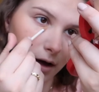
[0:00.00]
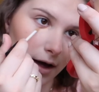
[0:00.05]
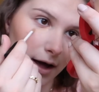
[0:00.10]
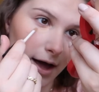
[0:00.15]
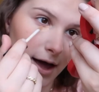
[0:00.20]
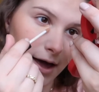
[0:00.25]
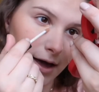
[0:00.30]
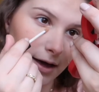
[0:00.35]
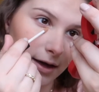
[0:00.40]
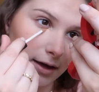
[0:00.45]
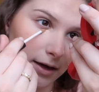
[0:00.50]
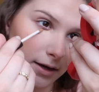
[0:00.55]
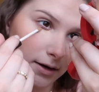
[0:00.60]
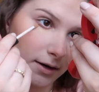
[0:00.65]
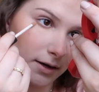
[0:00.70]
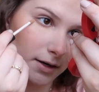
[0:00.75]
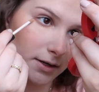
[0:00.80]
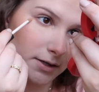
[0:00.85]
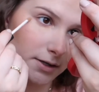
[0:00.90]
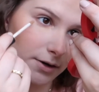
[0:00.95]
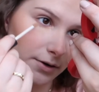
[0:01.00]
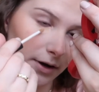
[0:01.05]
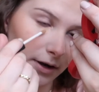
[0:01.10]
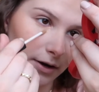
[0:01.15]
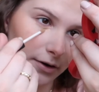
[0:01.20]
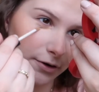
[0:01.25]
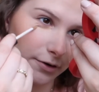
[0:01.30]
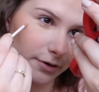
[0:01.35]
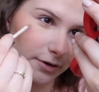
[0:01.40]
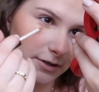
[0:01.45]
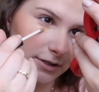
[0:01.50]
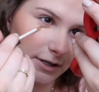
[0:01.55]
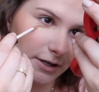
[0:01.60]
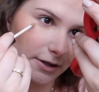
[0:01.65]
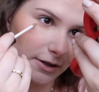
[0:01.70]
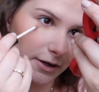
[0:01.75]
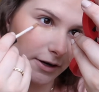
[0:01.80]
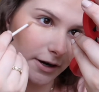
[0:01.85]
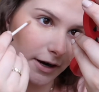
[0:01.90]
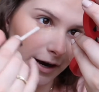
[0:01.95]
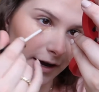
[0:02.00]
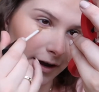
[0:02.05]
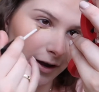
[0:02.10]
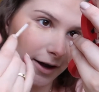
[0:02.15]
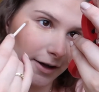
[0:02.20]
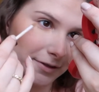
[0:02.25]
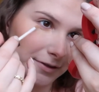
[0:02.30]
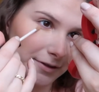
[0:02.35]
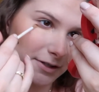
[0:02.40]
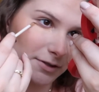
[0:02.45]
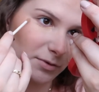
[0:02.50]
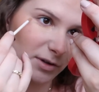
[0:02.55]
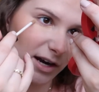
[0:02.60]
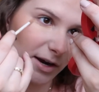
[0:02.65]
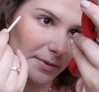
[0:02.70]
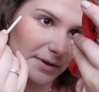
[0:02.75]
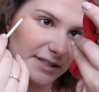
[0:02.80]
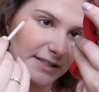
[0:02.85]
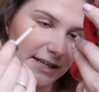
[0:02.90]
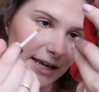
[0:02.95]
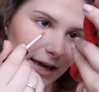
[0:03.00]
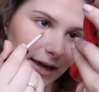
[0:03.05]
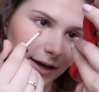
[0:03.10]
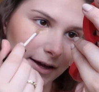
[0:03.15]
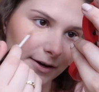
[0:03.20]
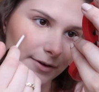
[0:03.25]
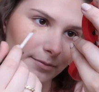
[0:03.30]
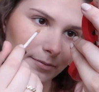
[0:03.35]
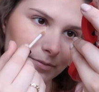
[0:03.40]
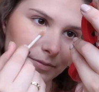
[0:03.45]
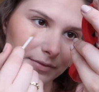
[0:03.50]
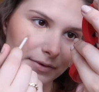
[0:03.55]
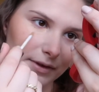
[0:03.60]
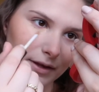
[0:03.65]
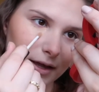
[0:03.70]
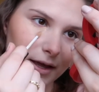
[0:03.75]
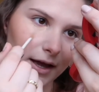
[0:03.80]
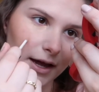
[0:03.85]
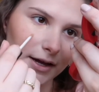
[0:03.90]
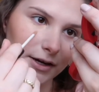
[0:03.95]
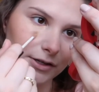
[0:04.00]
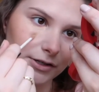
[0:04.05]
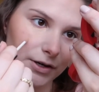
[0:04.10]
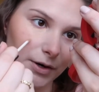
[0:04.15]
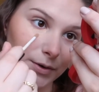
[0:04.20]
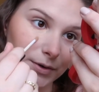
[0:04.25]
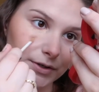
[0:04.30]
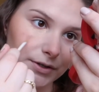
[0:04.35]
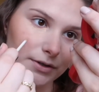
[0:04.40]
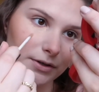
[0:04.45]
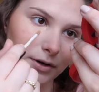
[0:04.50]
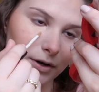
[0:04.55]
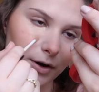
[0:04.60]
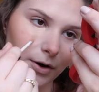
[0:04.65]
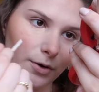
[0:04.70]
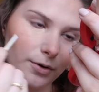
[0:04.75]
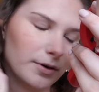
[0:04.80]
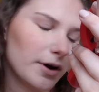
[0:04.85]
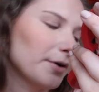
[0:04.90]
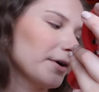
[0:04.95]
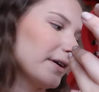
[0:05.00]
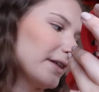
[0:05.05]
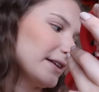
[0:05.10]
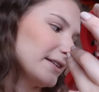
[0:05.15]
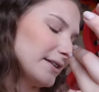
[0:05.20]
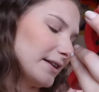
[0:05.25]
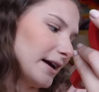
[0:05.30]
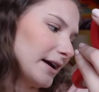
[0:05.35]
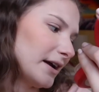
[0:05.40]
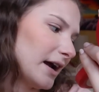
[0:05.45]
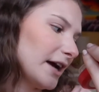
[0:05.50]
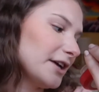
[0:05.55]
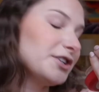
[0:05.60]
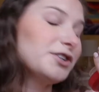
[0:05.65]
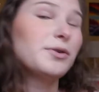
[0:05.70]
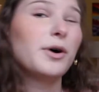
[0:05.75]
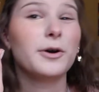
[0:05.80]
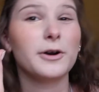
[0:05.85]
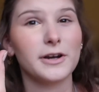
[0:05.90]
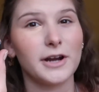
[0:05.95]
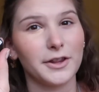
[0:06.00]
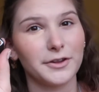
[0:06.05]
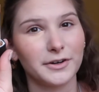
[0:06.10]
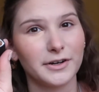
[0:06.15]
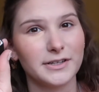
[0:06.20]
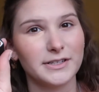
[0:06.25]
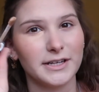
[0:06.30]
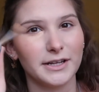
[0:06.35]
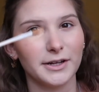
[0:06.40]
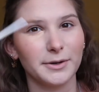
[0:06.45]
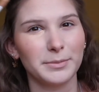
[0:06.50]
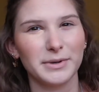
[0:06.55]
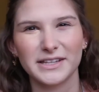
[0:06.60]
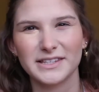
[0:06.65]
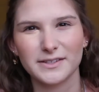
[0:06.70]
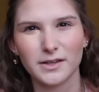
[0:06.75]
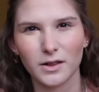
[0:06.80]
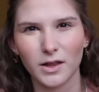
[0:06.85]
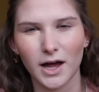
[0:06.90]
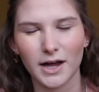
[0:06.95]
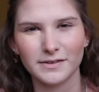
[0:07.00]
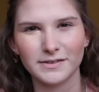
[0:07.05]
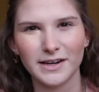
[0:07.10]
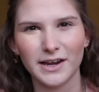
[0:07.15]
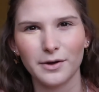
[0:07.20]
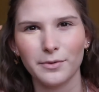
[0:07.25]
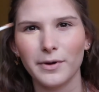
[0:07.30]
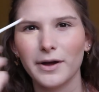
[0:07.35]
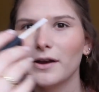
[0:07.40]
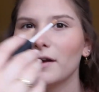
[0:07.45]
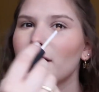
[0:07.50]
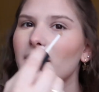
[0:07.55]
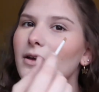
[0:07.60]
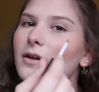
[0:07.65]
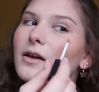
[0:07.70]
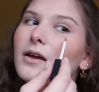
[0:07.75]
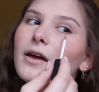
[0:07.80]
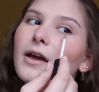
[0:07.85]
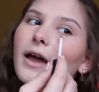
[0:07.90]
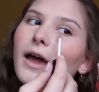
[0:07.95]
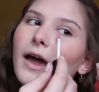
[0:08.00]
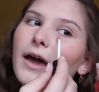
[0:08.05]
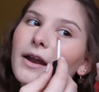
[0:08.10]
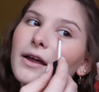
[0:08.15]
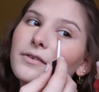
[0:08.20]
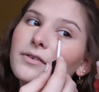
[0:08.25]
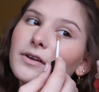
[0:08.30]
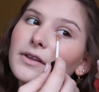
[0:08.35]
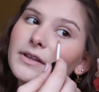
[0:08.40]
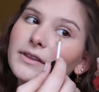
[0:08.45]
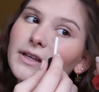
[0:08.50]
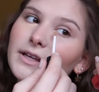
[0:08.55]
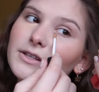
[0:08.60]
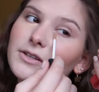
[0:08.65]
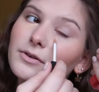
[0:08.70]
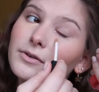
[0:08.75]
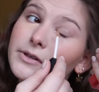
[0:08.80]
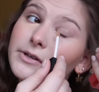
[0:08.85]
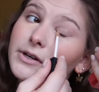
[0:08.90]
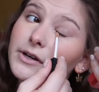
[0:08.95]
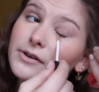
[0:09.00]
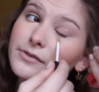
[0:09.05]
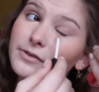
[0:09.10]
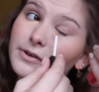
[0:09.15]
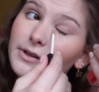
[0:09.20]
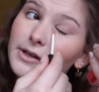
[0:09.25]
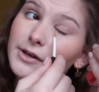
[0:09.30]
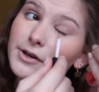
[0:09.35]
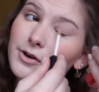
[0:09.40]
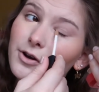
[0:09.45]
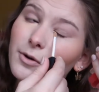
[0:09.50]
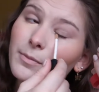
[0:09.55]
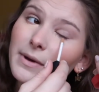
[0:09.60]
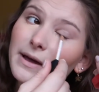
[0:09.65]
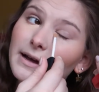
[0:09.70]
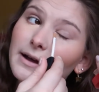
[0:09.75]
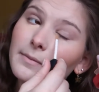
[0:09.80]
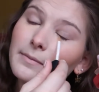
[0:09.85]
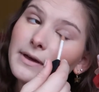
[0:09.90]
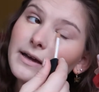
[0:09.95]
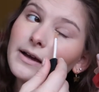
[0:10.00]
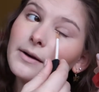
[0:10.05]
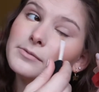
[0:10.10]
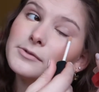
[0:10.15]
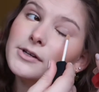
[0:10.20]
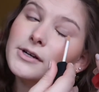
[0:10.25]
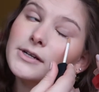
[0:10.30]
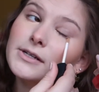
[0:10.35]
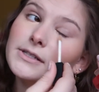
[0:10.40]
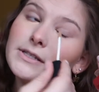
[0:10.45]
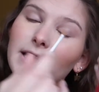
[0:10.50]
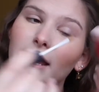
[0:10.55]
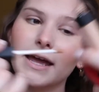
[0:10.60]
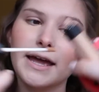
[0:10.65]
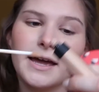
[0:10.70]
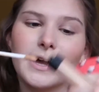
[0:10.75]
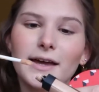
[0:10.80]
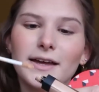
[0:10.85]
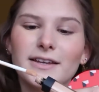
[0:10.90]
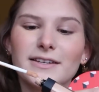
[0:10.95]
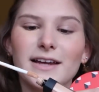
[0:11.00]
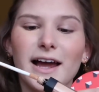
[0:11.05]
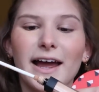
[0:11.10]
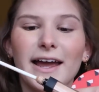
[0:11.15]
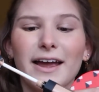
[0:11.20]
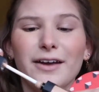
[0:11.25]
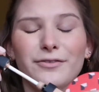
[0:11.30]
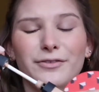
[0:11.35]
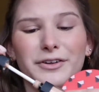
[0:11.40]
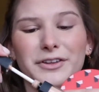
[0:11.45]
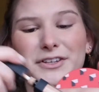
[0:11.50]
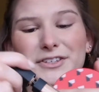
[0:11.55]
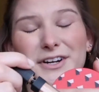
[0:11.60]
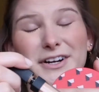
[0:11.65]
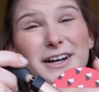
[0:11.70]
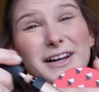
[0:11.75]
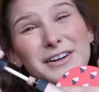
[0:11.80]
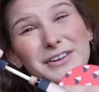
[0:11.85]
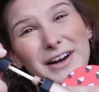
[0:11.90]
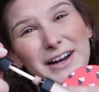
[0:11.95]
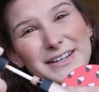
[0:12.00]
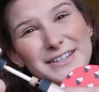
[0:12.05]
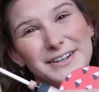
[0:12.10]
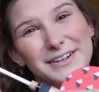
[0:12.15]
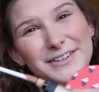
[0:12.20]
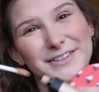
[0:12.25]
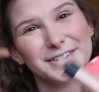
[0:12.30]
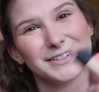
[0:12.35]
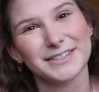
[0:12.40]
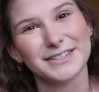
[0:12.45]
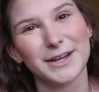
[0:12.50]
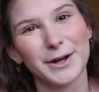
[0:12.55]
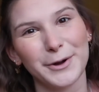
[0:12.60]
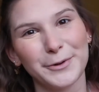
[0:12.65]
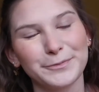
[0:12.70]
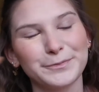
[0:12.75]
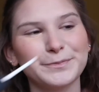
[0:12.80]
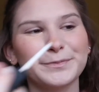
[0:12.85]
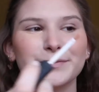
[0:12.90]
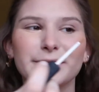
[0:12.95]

I need to go get a new concealer. I got this when I was tan. I don't, oh, okay, that's a lie. I do own another concealer, but it's the Glossier one. And I feel like that's only good for like no makeup looks, and I have really dark under eye circles, so